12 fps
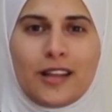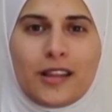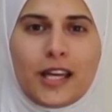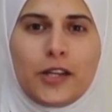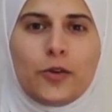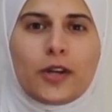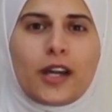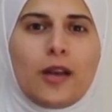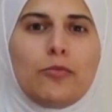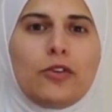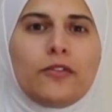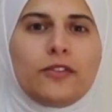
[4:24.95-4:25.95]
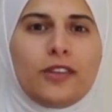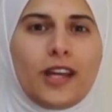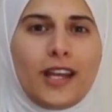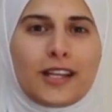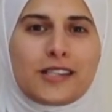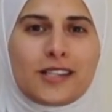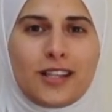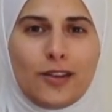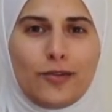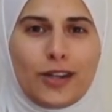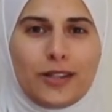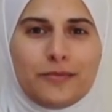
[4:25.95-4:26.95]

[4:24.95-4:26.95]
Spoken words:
then you can move to the next level.